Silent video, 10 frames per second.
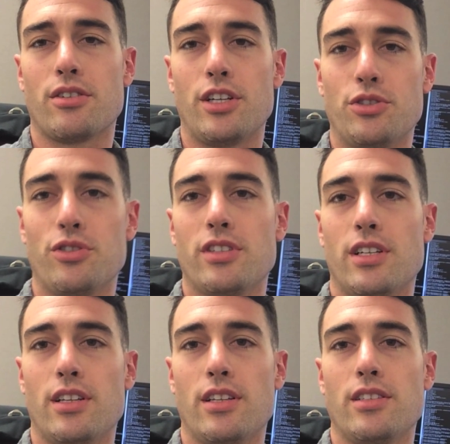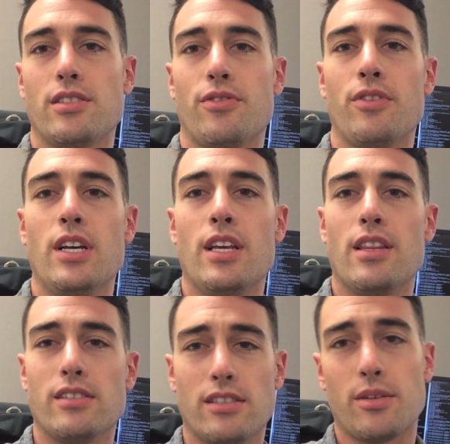are interested in this, if
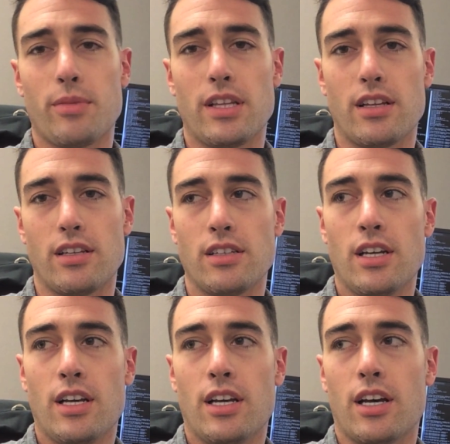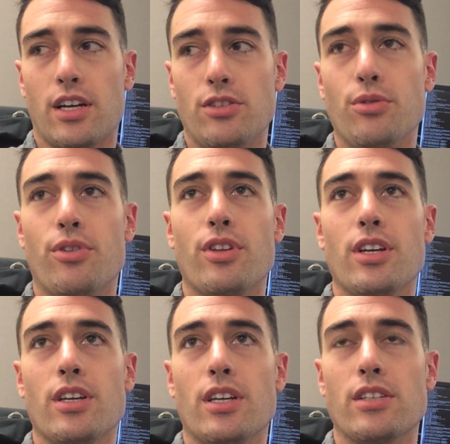this is something that you
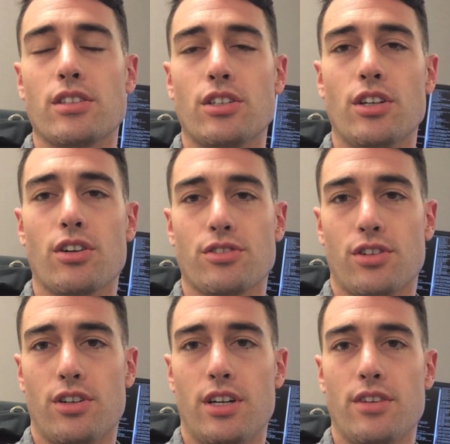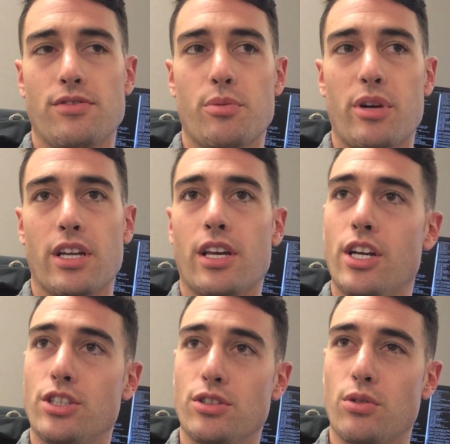think is a good alternative to
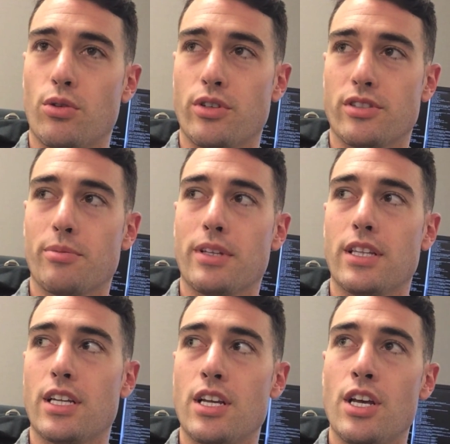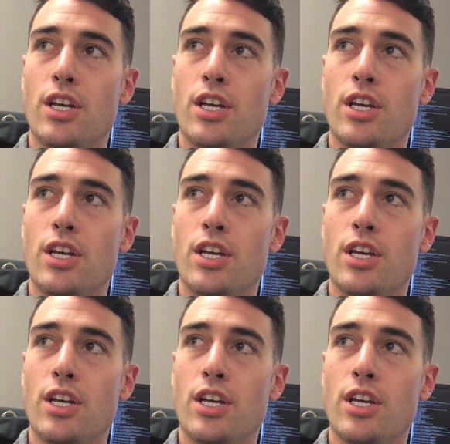medication, or something that,